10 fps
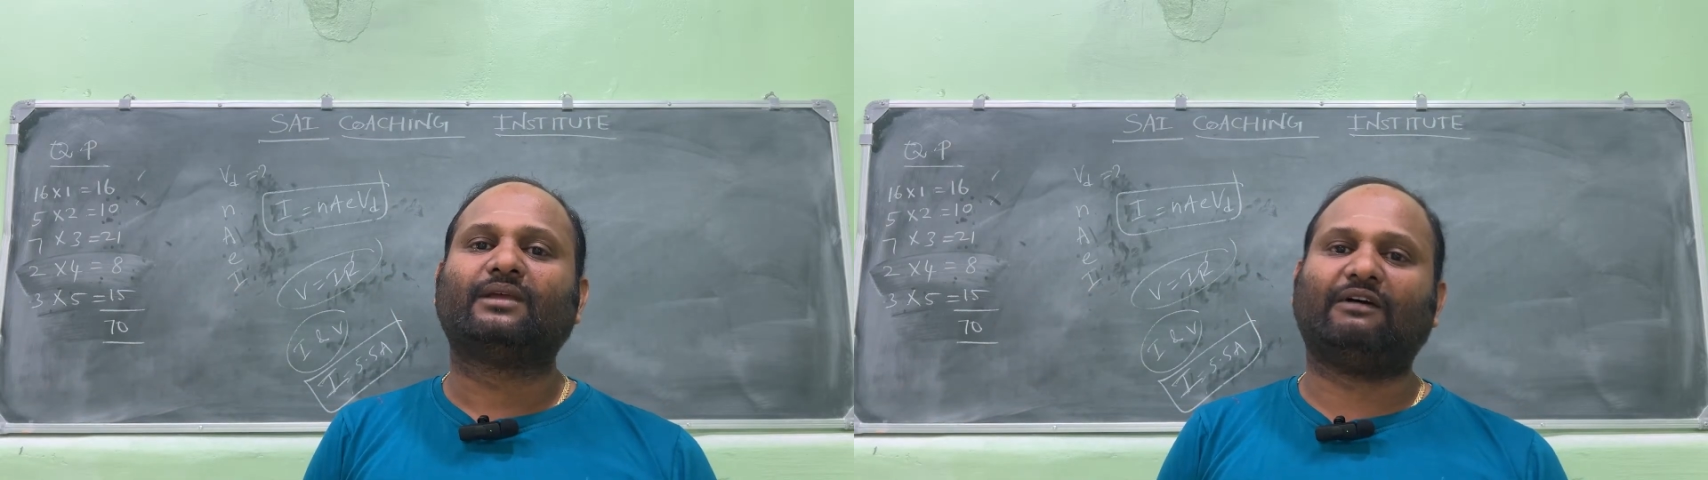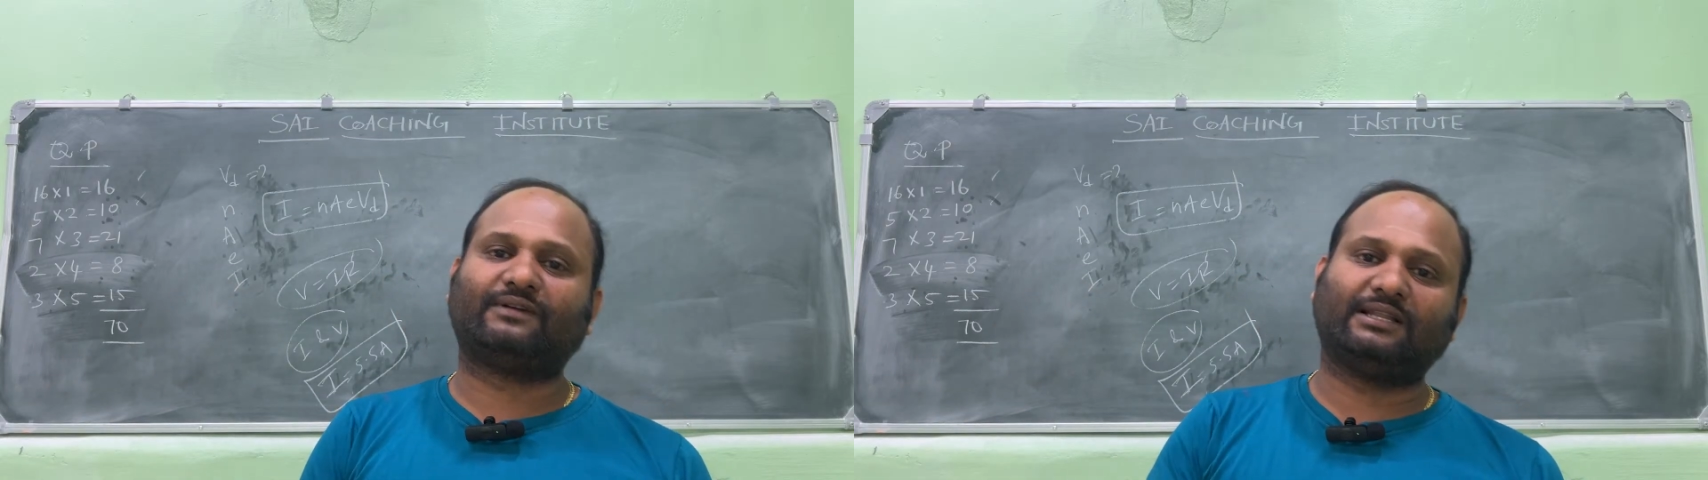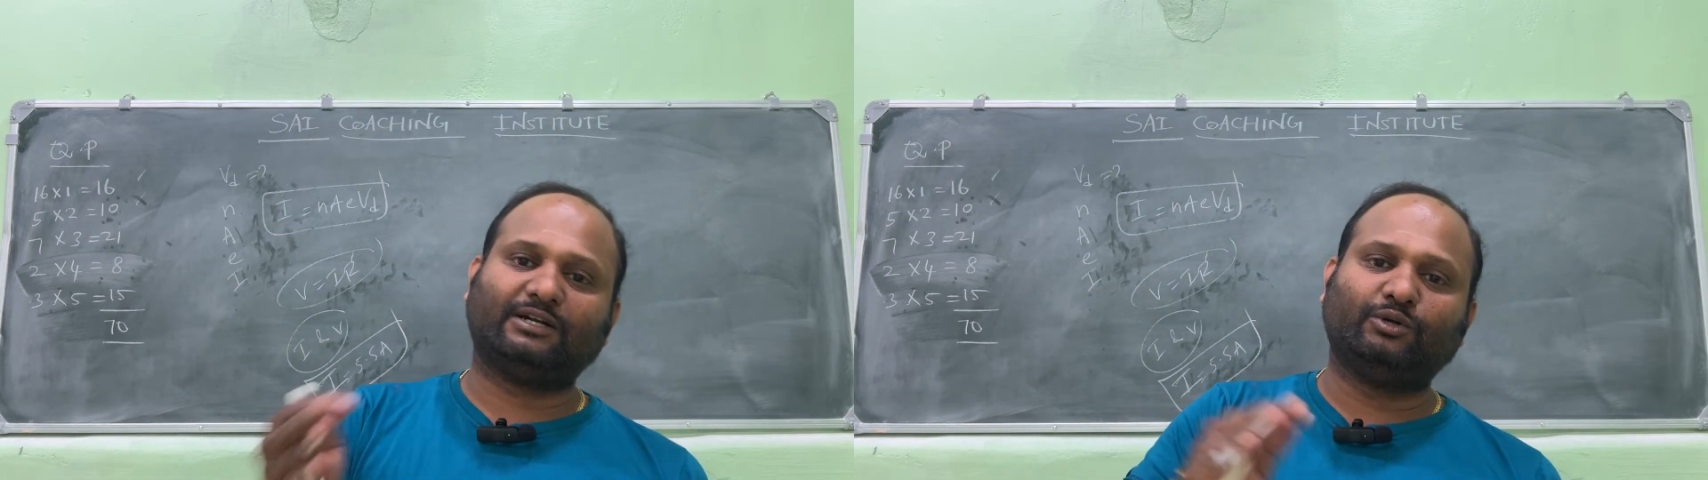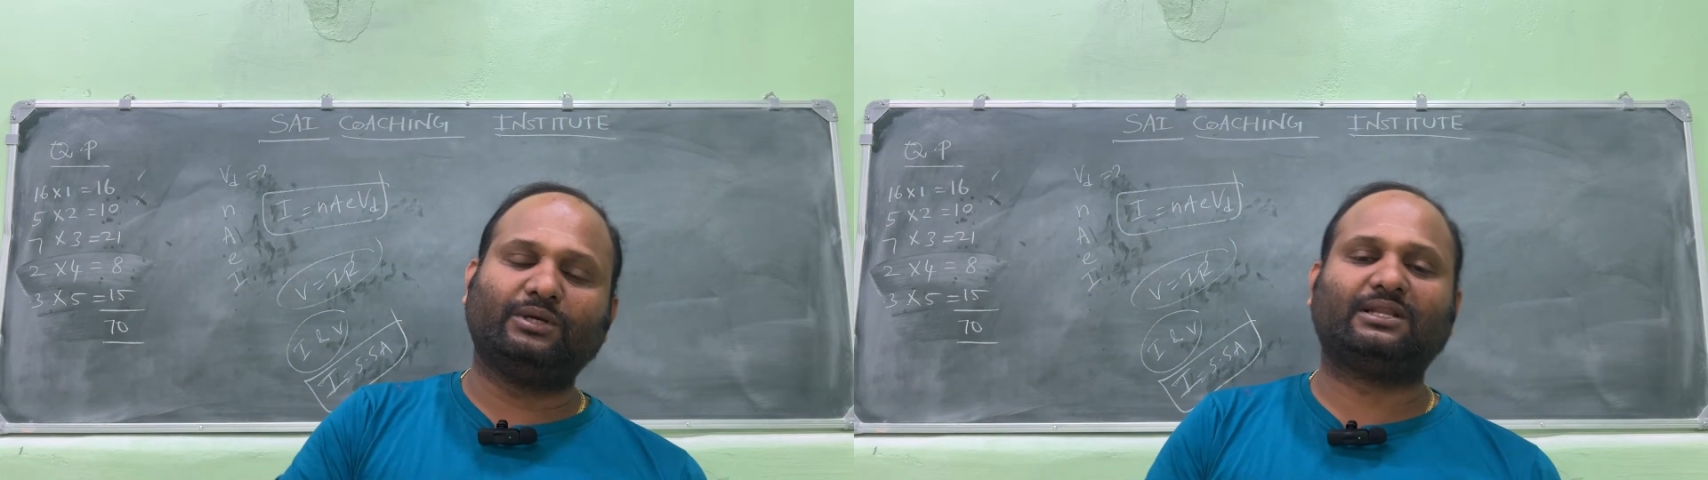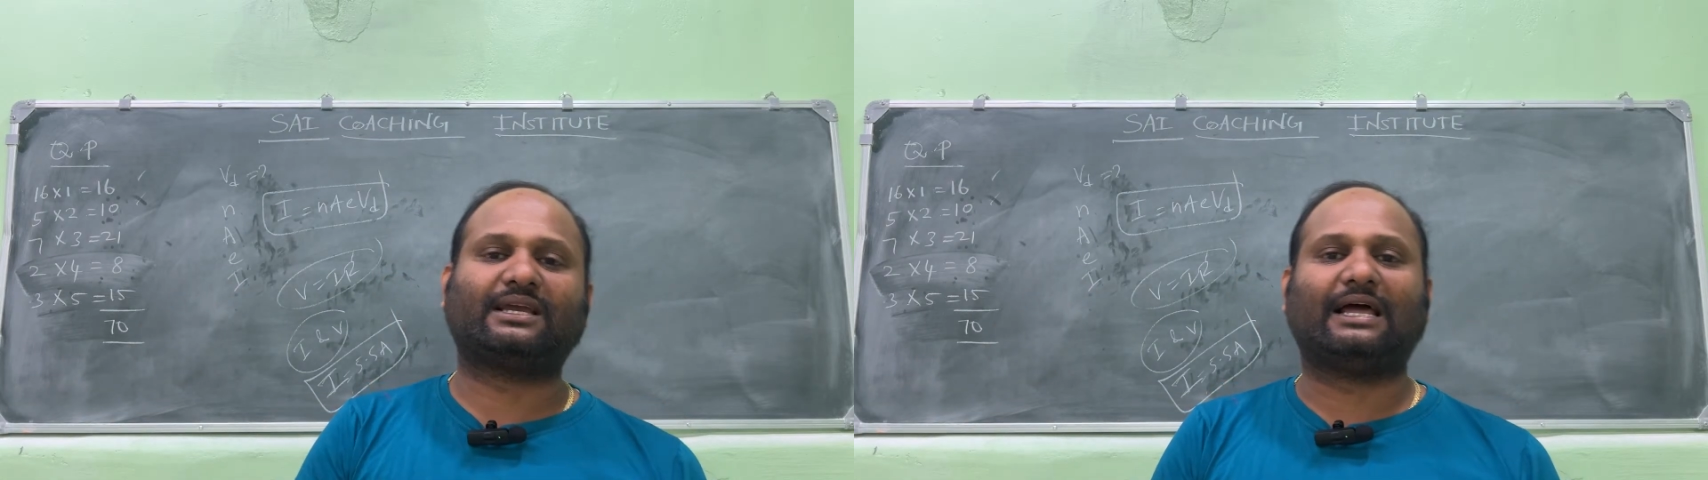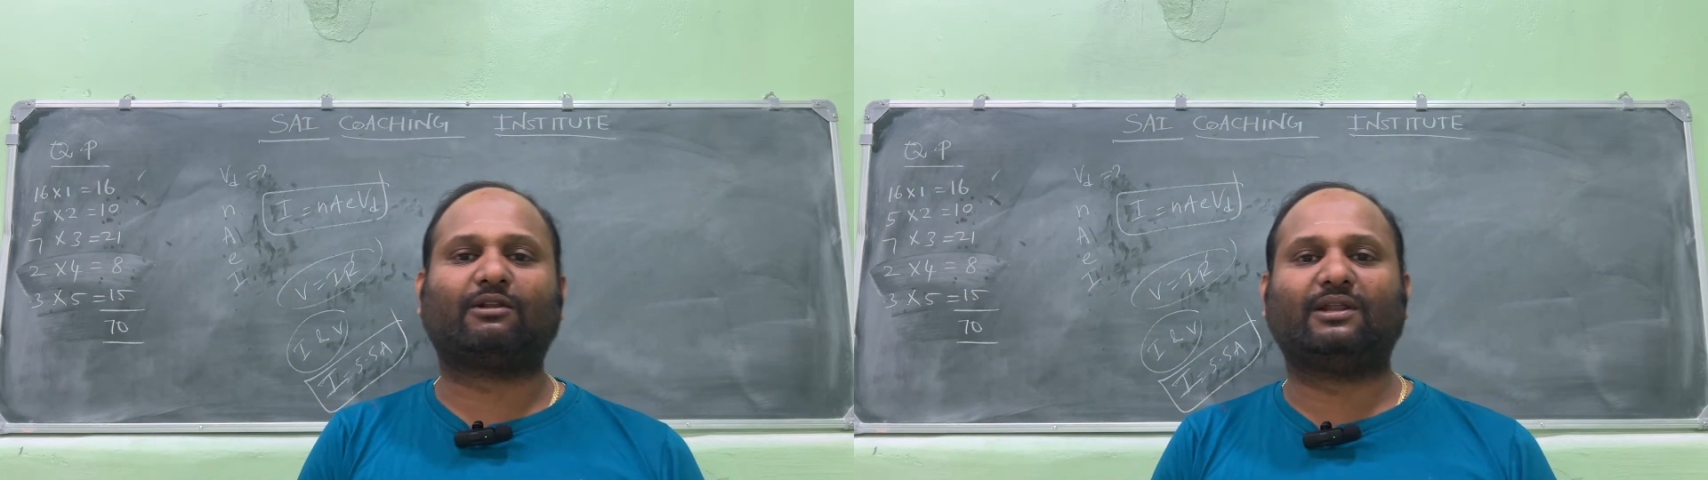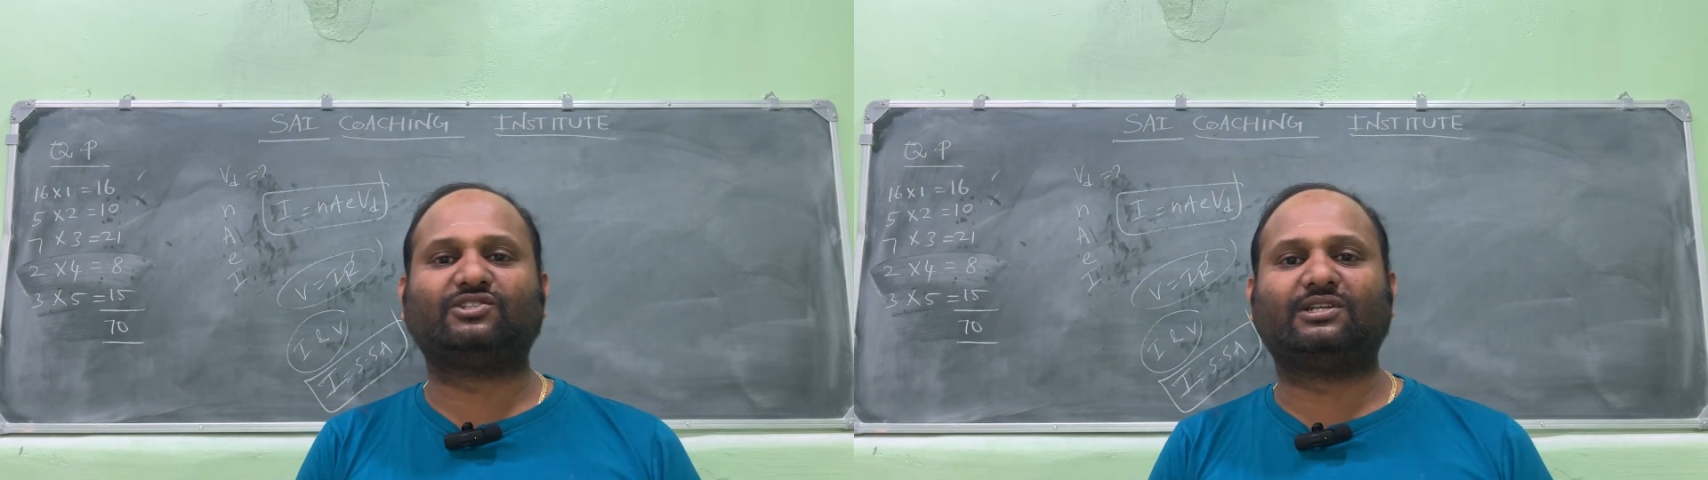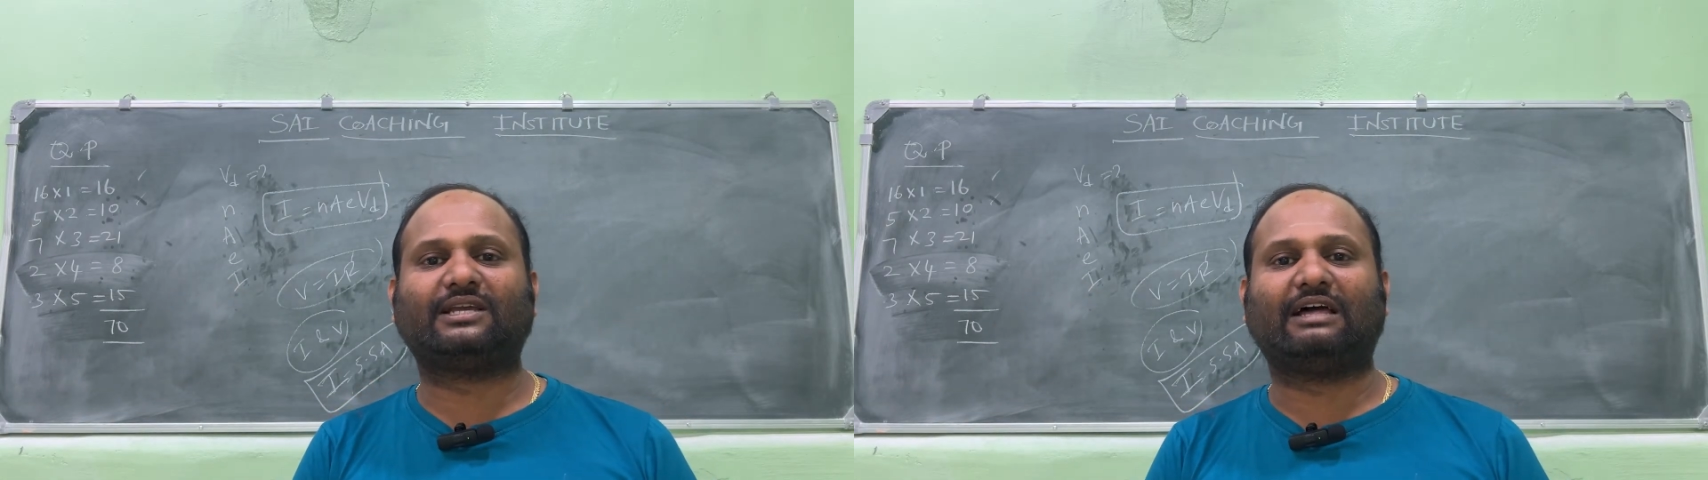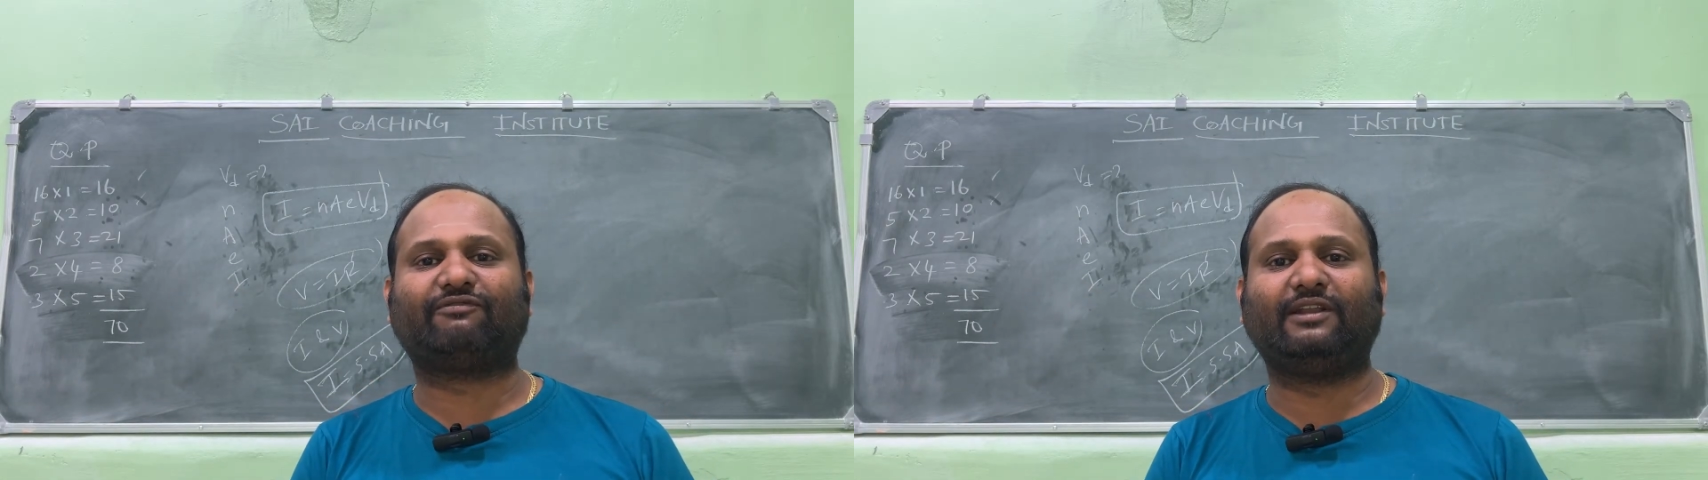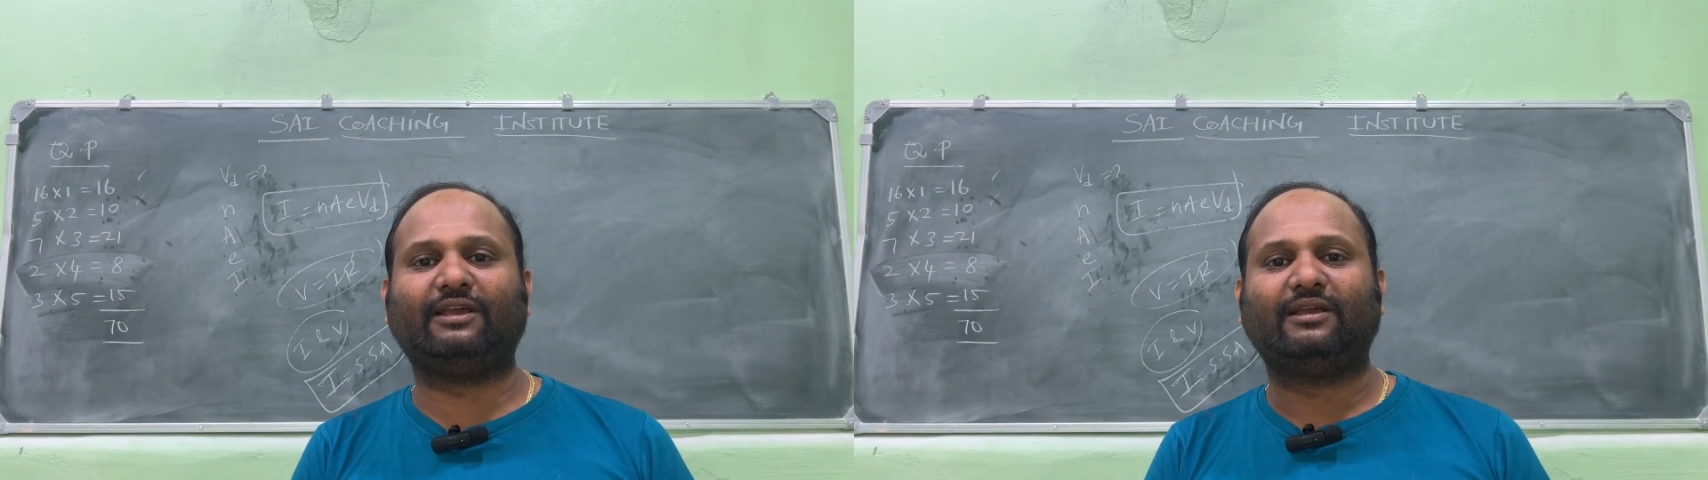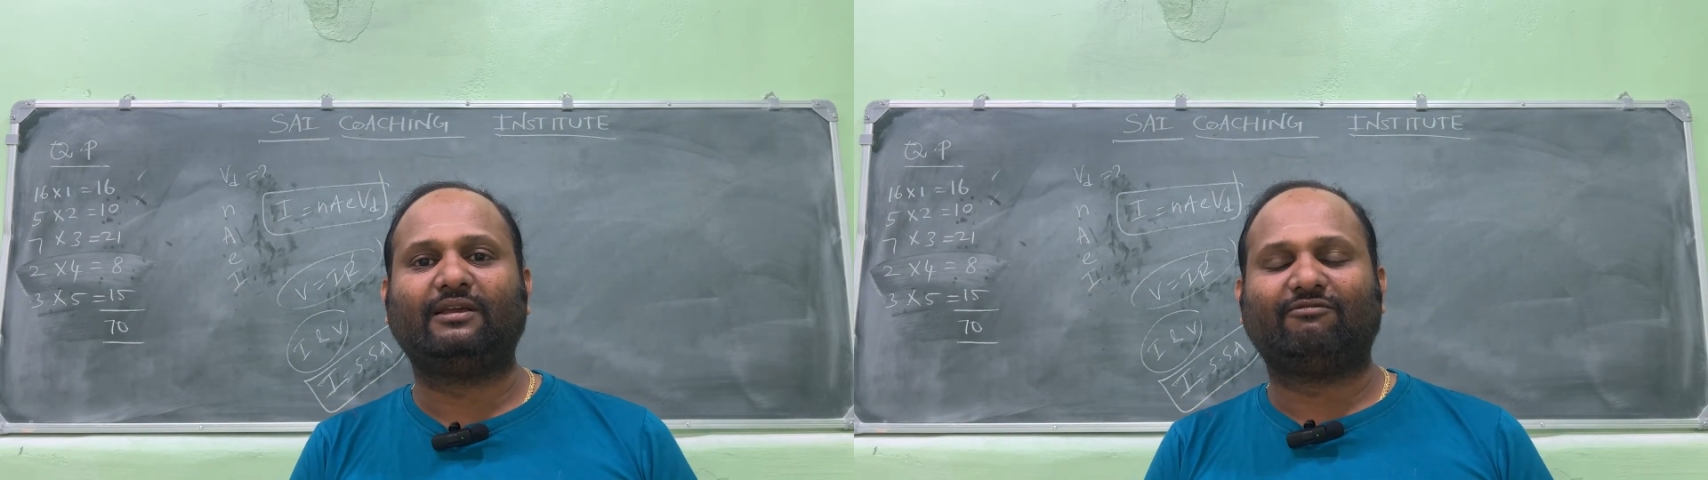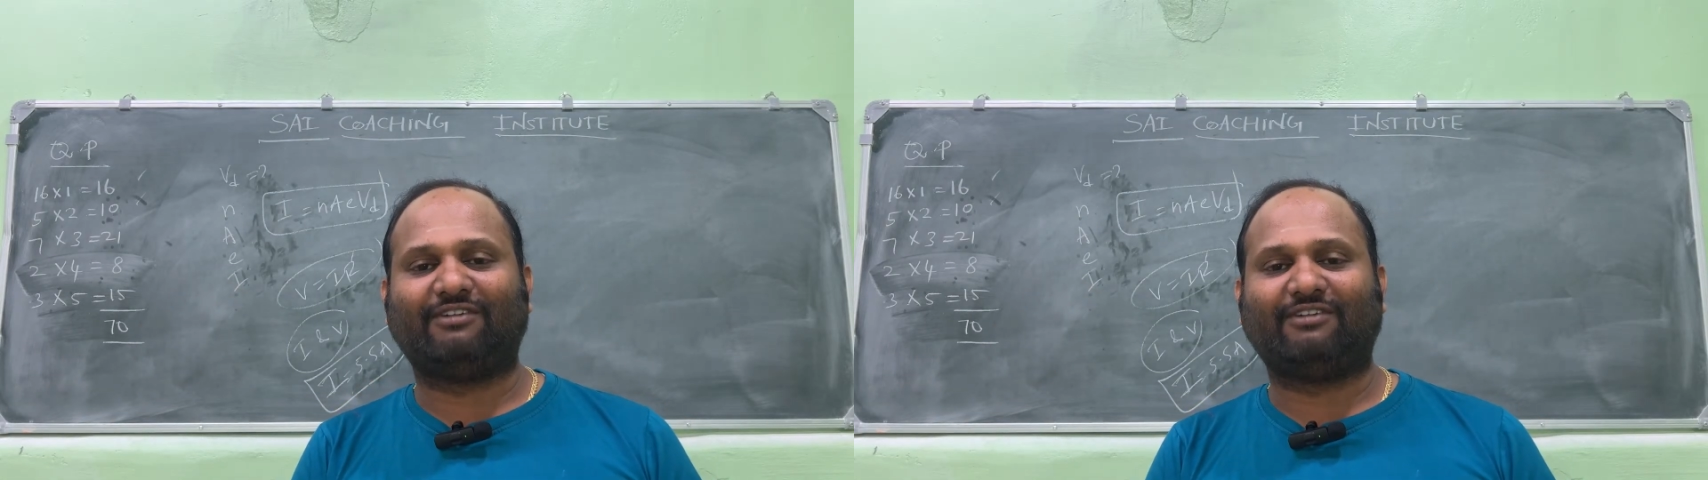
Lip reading: After that, doing the calculation carefully.